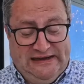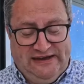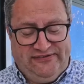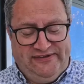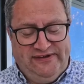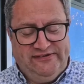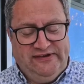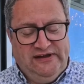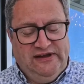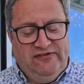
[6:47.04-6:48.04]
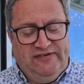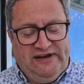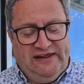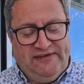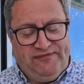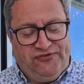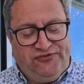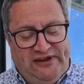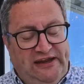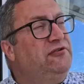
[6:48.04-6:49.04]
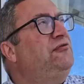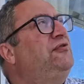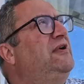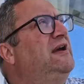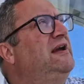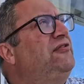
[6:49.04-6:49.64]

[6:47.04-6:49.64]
Excellent. Then I'll have the steak and fries.